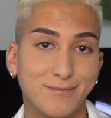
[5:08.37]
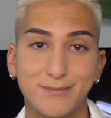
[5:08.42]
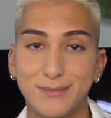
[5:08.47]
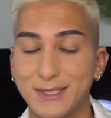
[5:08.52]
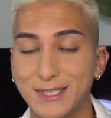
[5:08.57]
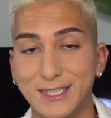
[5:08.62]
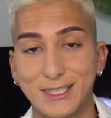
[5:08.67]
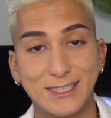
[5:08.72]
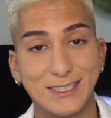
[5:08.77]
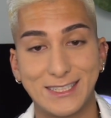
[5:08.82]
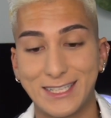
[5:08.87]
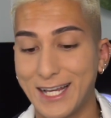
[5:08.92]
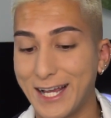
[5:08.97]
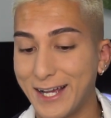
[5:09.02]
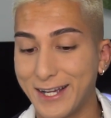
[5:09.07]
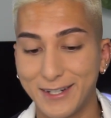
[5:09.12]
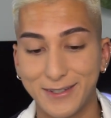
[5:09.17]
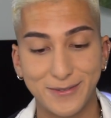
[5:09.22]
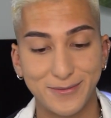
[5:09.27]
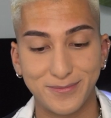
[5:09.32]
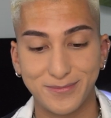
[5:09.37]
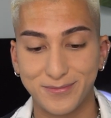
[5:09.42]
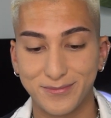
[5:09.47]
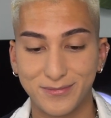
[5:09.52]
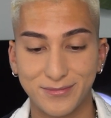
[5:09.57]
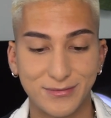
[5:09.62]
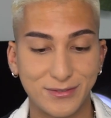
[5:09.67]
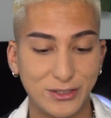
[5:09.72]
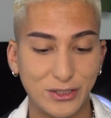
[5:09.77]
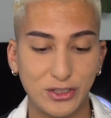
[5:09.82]
Because yeah,
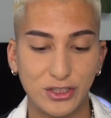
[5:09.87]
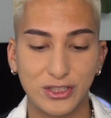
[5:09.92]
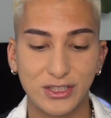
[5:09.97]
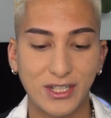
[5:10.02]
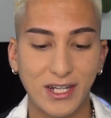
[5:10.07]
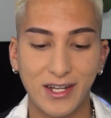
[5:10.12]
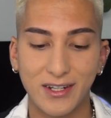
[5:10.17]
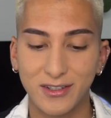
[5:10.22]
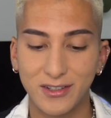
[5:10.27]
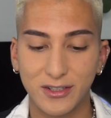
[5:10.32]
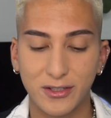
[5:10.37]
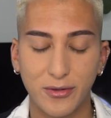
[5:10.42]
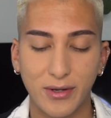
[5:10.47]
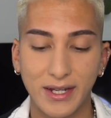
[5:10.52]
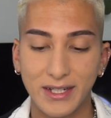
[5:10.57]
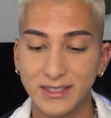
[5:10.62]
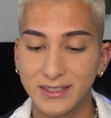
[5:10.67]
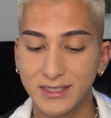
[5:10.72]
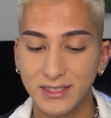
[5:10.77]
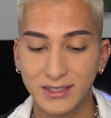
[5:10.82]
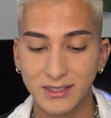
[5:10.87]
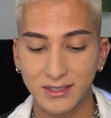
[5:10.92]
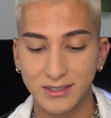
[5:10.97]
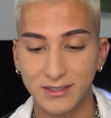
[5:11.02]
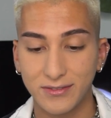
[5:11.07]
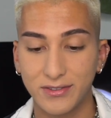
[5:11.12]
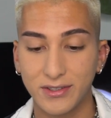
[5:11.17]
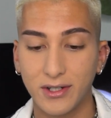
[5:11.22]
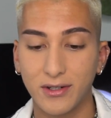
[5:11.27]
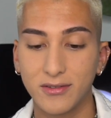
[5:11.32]
you just gotta look crazy, because
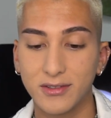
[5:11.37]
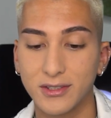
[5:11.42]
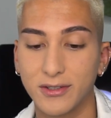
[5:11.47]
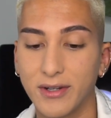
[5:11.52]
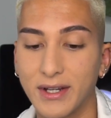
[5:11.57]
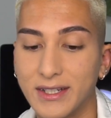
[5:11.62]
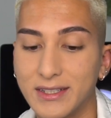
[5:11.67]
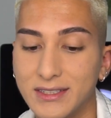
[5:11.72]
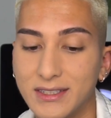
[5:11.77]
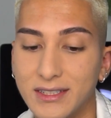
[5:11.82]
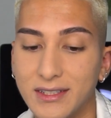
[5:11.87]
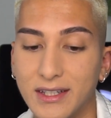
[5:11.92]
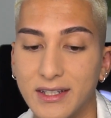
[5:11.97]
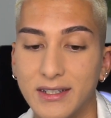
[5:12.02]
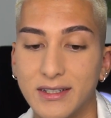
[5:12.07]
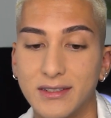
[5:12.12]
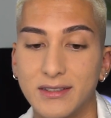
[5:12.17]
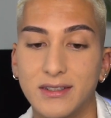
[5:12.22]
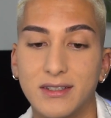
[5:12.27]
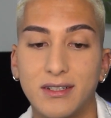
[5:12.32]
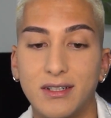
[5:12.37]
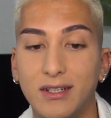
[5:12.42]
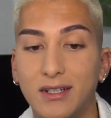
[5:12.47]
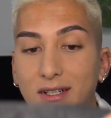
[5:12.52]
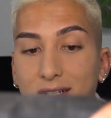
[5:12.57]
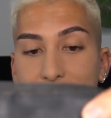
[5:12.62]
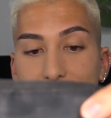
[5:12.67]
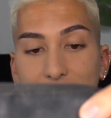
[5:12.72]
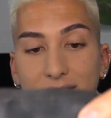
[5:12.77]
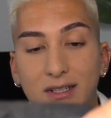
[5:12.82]
if you don't look crazy, then
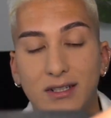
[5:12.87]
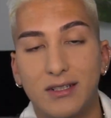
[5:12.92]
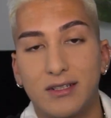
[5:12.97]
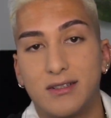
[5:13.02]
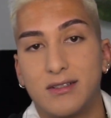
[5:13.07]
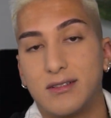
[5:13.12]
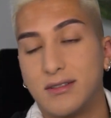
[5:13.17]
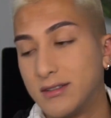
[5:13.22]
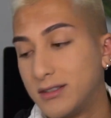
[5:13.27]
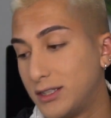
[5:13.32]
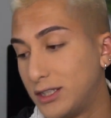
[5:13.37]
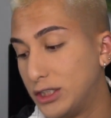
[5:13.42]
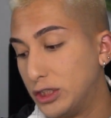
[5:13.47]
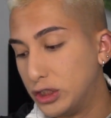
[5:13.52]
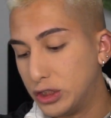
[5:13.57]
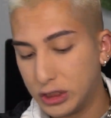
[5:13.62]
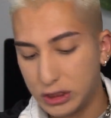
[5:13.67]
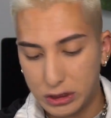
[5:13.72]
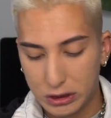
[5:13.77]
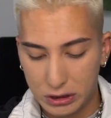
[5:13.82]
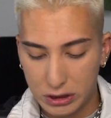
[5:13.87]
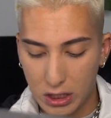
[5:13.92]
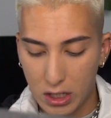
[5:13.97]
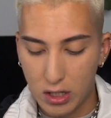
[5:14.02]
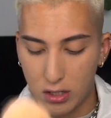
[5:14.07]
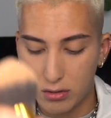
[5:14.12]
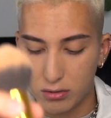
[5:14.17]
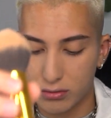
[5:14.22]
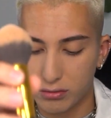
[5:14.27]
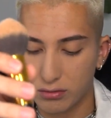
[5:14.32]
you just
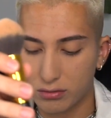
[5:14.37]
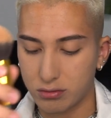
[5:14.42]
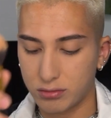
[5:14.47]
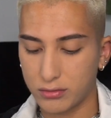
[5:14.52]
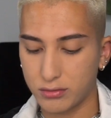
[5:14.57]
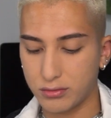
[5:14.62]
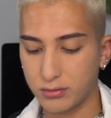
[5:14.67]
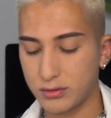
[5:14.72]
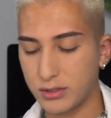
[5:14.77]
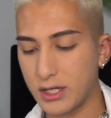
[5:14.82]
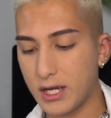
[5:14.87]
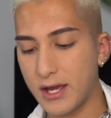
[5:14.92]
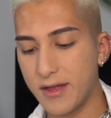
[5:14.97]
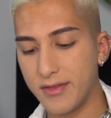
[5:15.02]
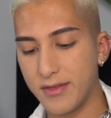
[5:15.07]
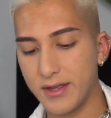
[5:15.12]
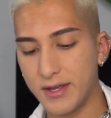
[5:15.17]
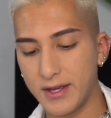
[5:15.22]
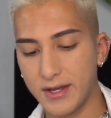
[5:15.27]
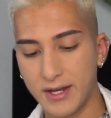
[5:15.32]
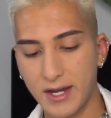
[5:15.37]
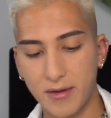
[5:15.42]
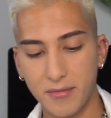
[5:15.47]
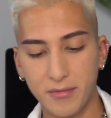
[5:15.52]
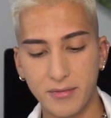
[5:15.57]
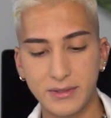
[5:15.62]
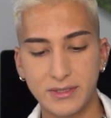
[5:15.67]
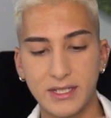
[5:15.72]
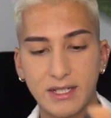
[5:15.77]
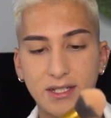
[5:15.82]
don't. And then I'm
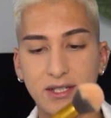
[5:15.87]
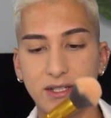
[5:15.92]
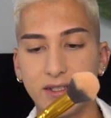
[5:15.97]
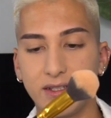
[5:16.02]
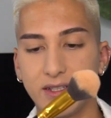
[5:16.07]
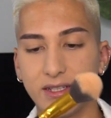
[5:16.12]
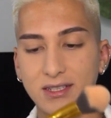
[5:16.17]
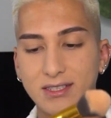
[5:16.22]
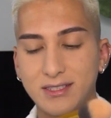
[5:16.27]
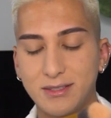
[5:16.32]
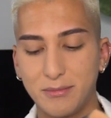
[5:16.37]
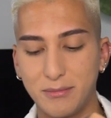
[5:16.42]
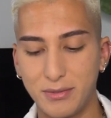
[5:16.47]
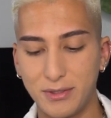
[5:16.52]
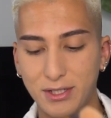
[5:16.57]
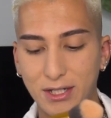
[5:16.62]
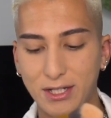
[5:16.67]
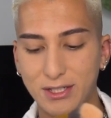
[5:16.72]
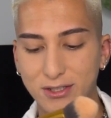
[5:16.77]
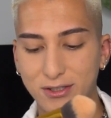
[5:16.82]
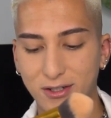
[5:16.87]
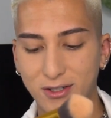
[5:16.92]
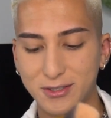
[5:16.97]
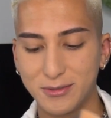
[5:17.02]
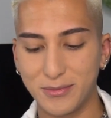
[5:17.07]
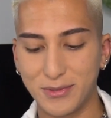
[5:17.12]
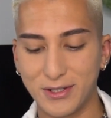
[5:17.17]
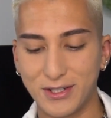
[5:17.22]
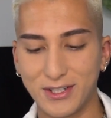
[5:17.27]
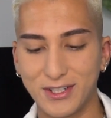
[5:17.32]
gonna be taking this BH
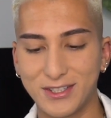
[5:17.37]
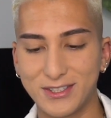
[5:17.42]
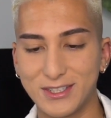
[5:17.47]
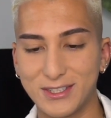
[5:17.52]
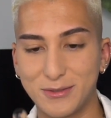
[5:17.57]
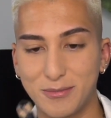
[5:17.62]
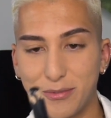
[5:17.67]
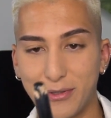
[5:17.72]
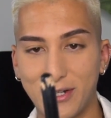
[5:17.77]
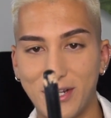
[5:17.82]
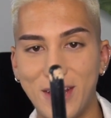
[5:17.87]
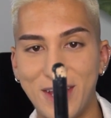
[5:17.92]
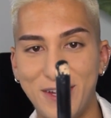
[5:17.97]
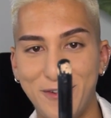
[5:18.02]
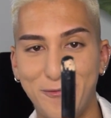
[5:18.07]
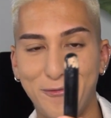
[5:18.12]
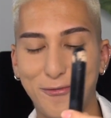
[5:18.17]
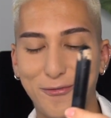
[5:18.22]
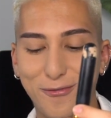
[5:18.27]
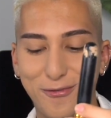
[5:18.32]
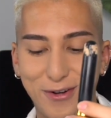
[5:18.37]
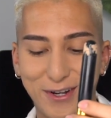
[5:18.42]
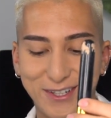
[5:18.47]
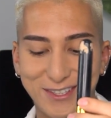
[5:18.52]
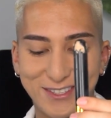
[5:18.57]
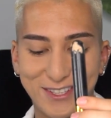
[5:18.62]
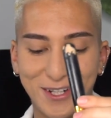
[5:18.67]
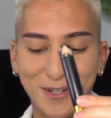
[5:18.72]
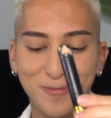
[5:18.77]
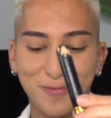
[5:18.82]
Cosmetics. It's pretty
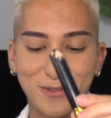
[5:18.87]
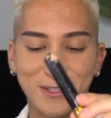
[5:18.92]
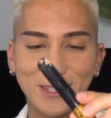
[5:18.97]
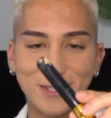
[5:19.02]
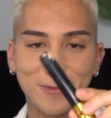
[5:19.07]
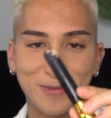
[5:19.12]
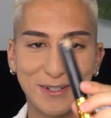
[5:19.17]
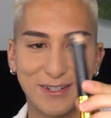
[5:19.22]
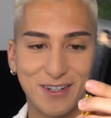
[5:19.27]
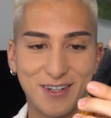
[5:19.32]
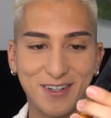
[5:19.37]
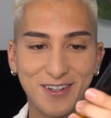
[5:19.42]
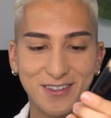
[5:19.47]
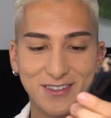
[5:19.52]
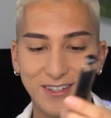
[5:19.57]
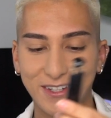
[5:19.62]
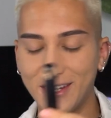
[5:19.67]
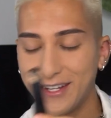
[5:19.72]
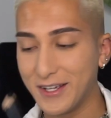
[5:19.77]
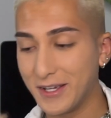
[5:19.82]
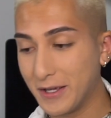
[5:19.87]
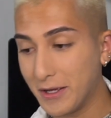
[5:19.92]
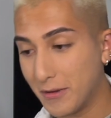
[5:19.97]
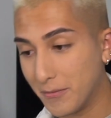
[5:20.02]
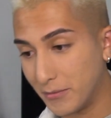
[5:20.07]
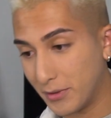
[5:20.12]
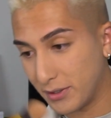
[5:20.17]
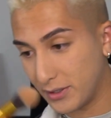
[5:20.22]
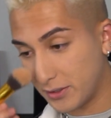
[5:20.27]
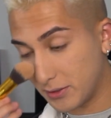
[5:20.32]
fucked up because of my dog,
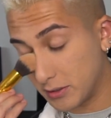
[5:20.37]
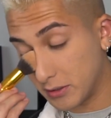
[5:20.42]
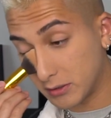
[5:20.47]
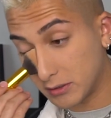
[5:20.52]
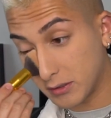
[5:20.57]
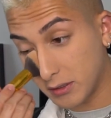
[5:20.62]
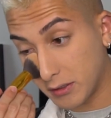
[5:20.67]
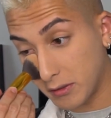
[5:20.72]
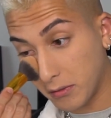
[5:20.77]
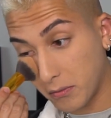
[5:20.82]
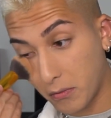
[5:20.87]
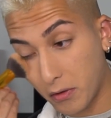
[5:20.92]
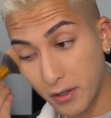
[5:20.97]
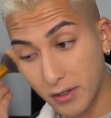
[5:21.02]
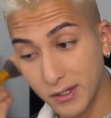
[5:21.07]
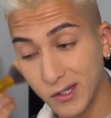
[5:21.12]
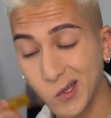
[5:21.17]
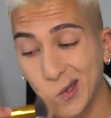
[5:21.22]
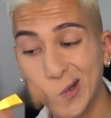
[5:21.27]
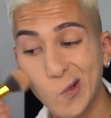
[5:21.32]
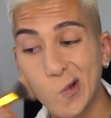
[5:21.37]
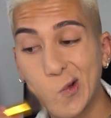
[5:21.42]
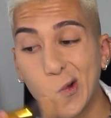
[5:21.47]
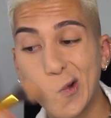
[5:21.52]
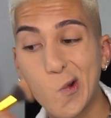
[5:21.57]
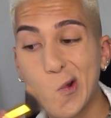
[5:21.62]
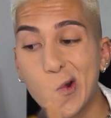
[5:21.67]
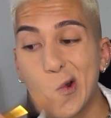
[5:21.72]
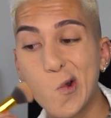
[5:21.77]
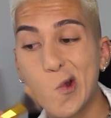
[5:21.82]
but you're just gonna wanna
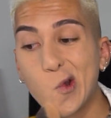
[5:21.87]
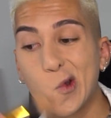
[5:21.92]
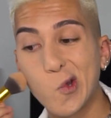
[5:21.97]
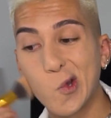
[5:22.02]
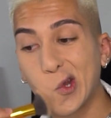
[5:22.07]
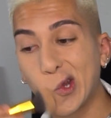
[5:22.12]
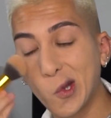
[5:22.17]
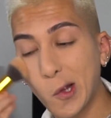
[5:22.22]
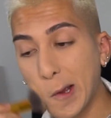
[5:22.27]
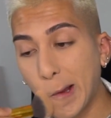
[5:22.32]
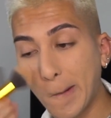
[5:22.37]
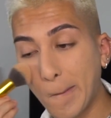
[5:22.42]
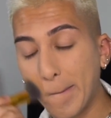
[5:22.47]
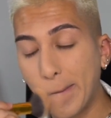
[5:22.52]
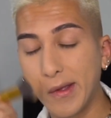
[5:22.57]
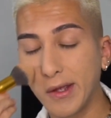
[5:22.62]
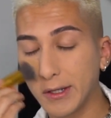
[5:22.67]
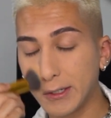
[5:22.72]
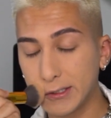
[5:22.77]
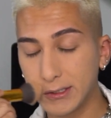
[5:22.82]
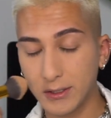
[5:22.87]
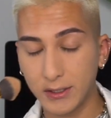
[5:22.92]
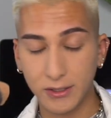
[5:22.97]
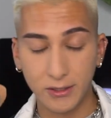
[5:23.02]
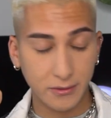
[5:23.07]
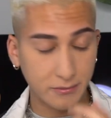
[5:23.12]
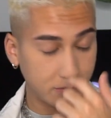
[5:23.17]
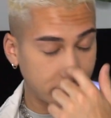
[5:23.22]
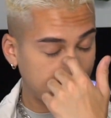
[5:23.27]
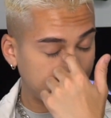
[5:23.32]
just like mix it,